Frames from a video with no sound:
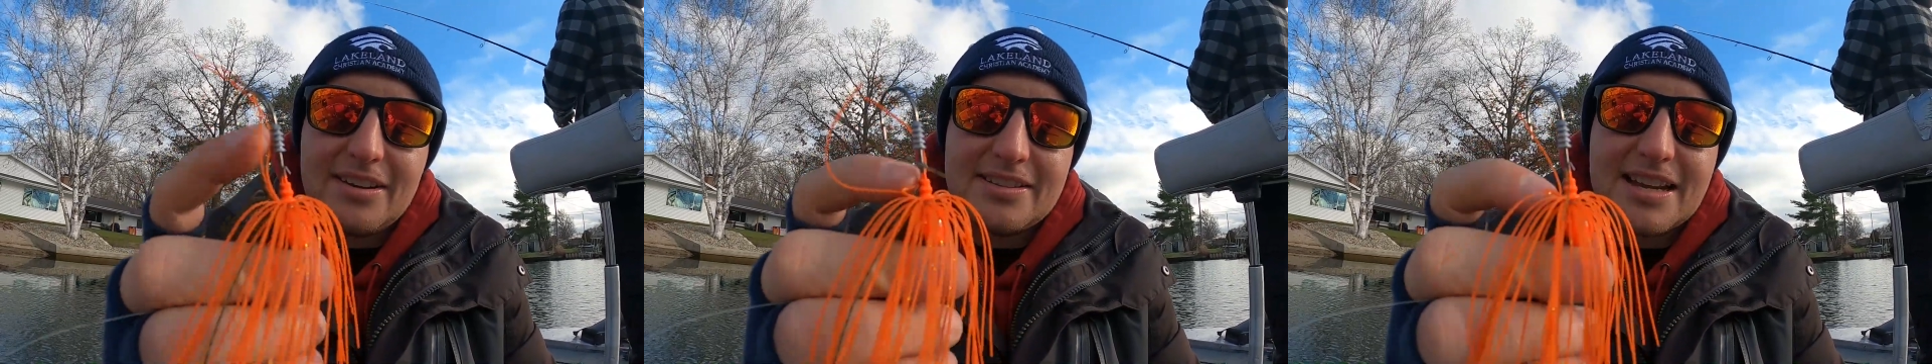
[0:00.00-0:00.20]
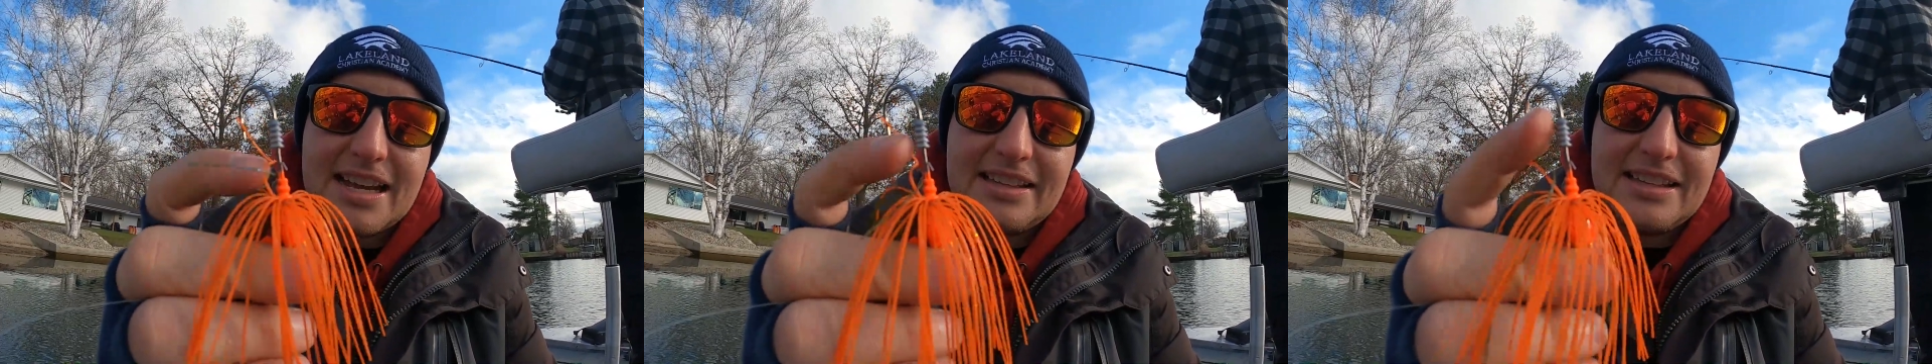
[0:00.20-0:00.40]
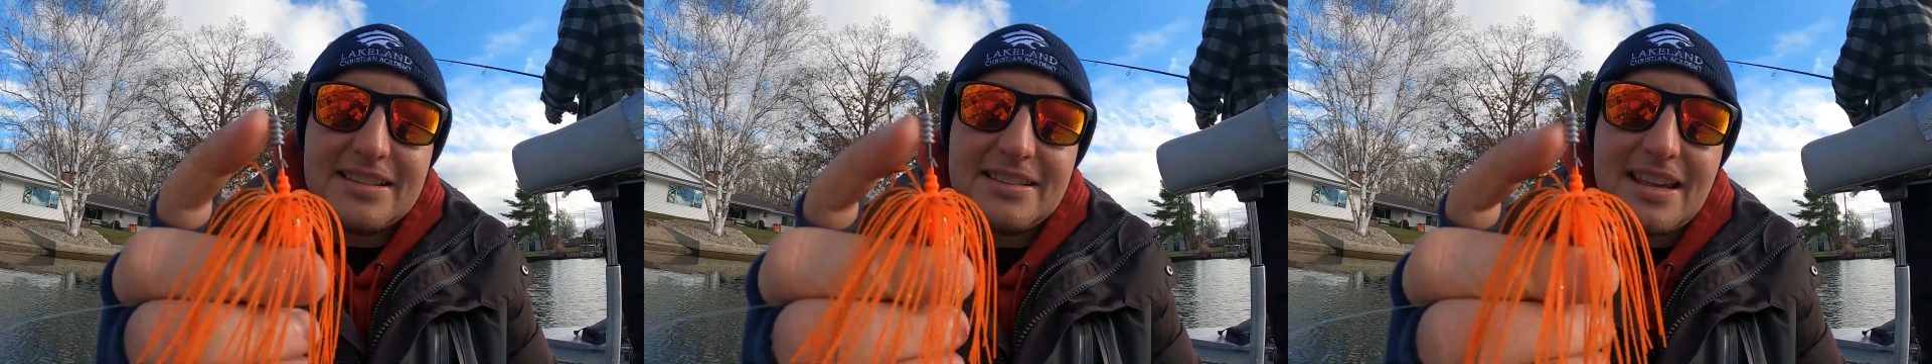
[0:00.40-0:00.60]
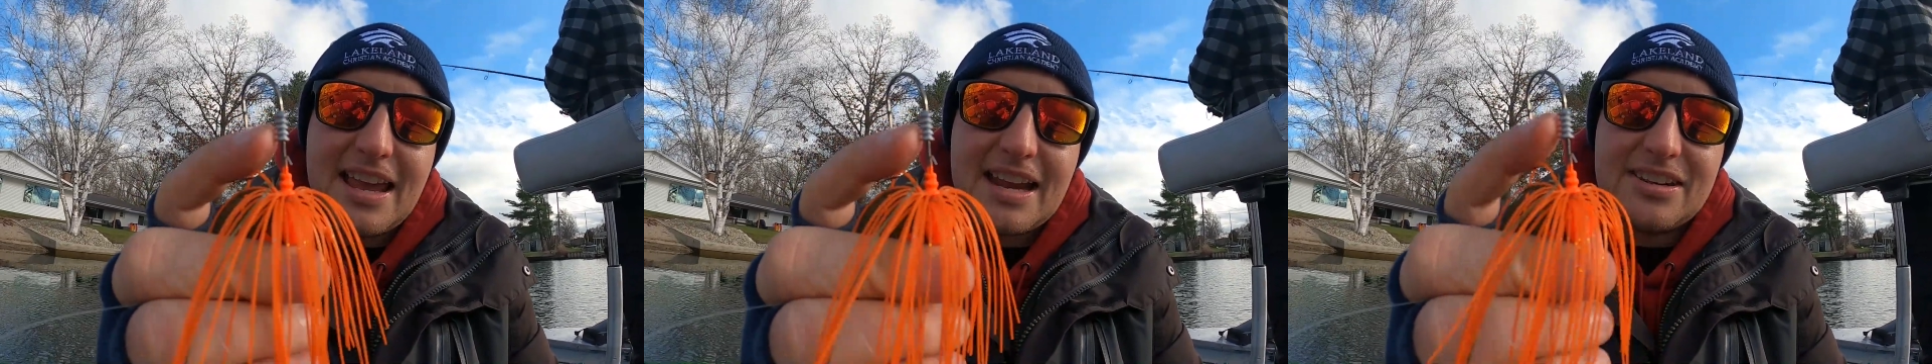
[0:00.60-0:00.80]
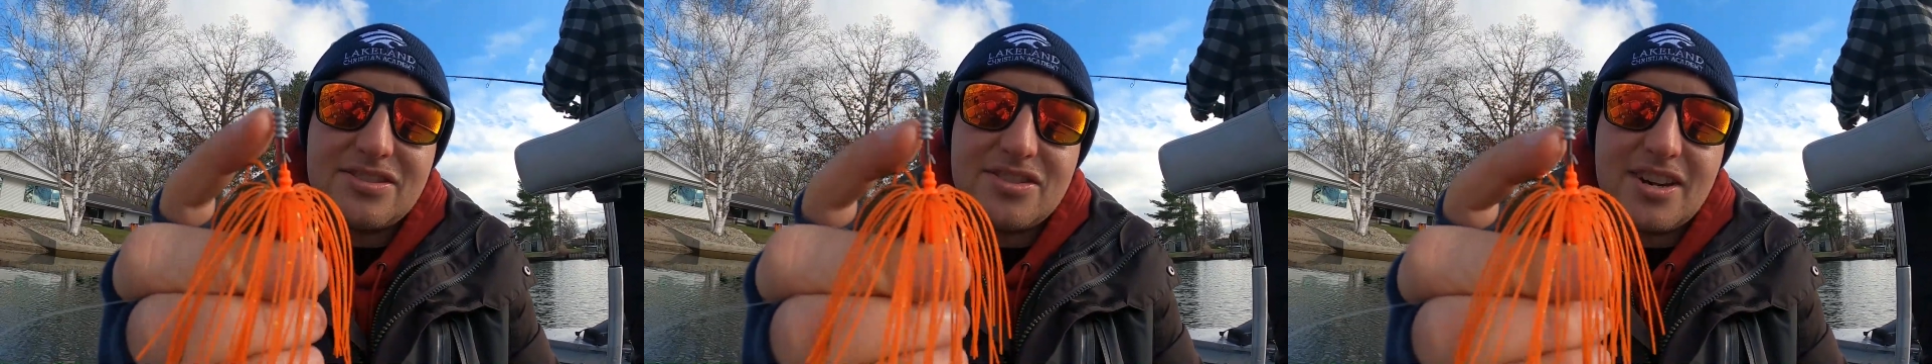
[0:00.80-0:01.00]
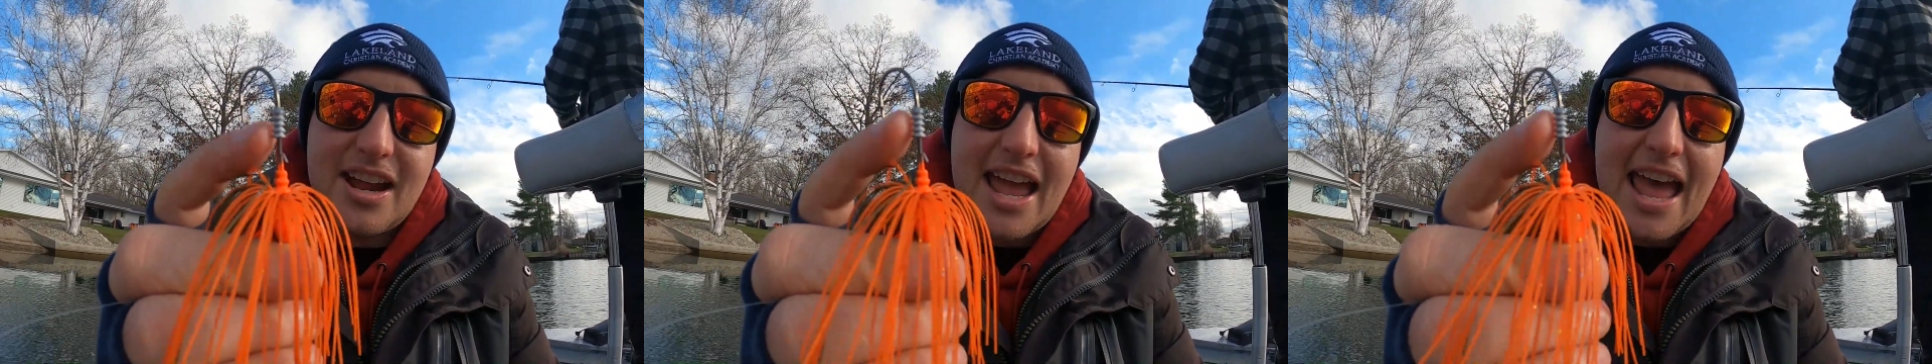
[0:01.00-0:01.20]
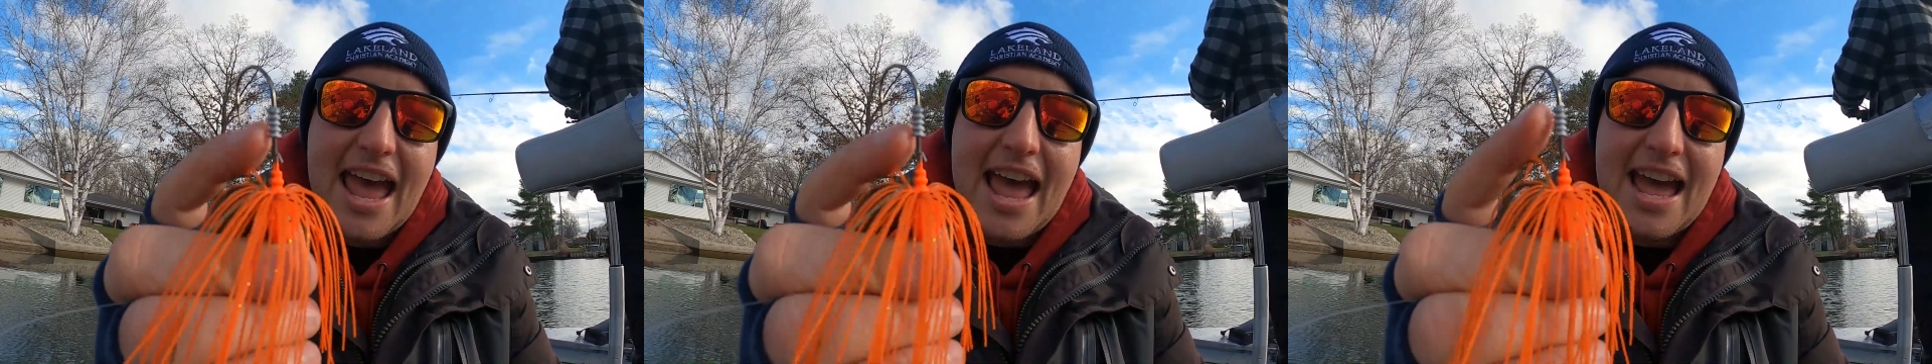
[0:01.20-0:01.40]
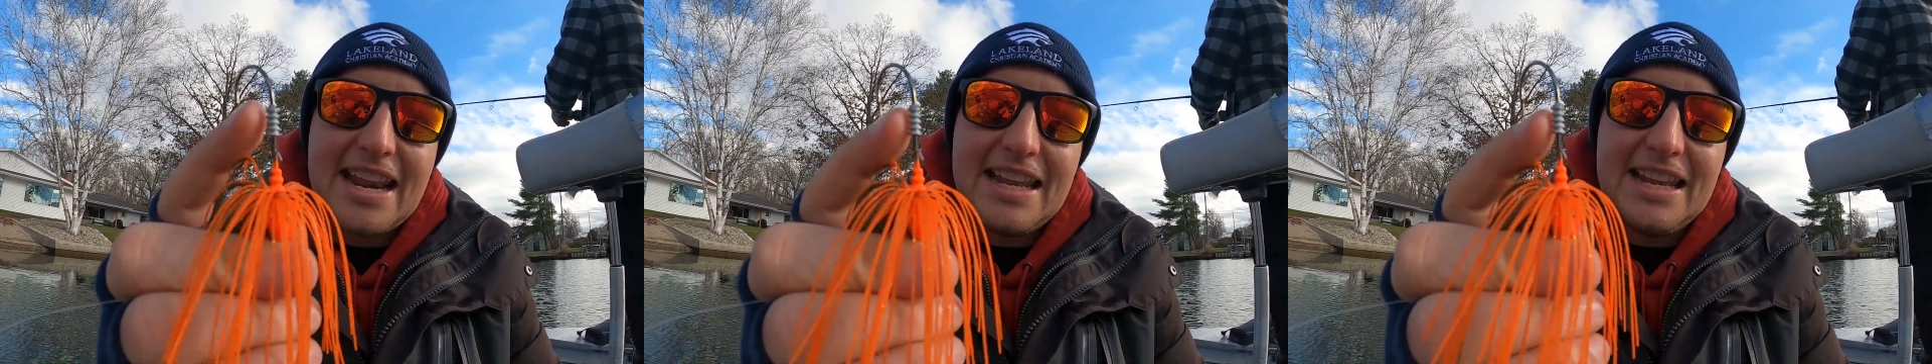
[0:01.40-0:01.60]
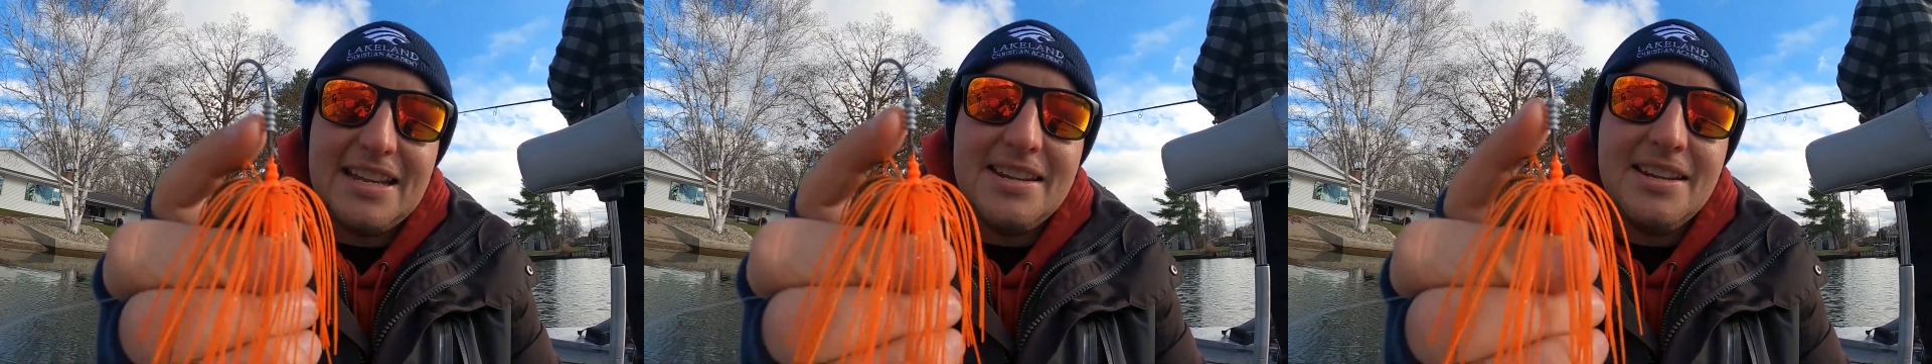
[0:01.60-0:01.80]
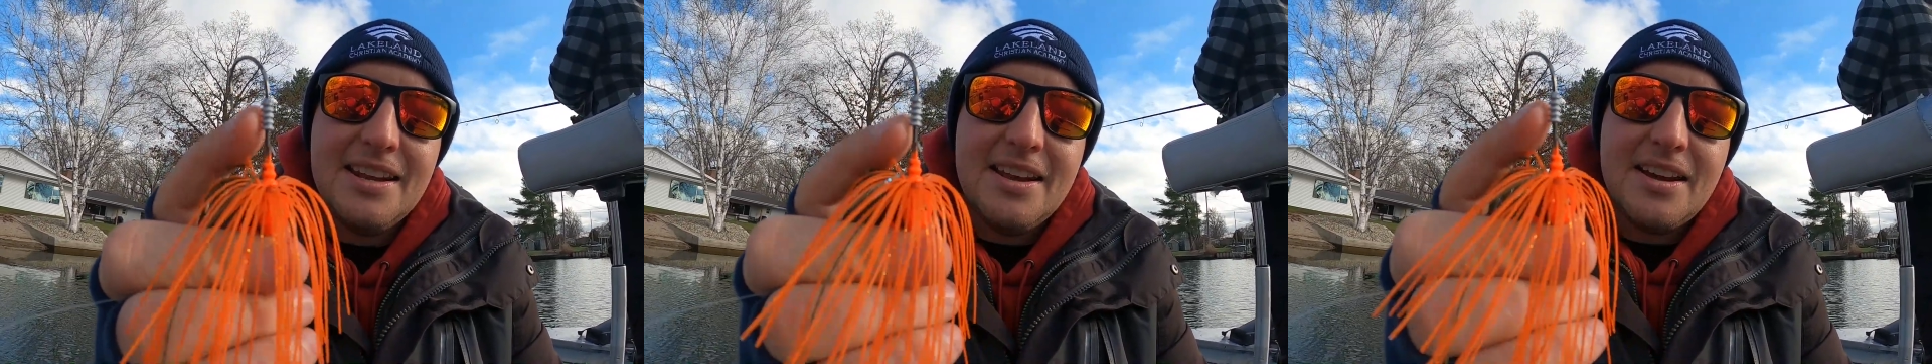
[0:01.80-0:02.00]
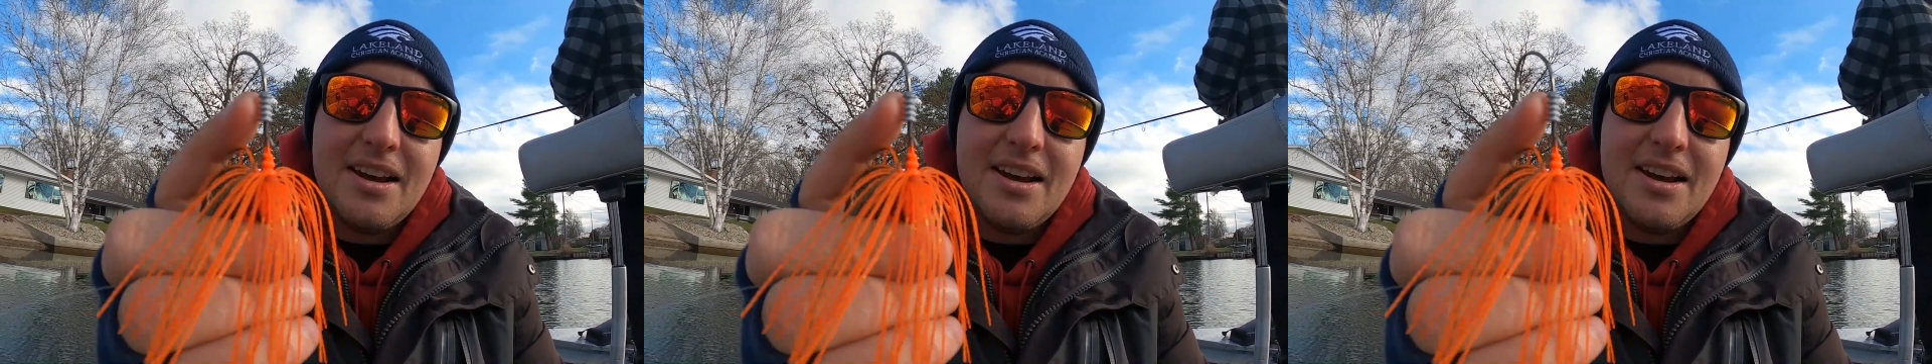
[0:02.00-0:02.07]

It's got this extra added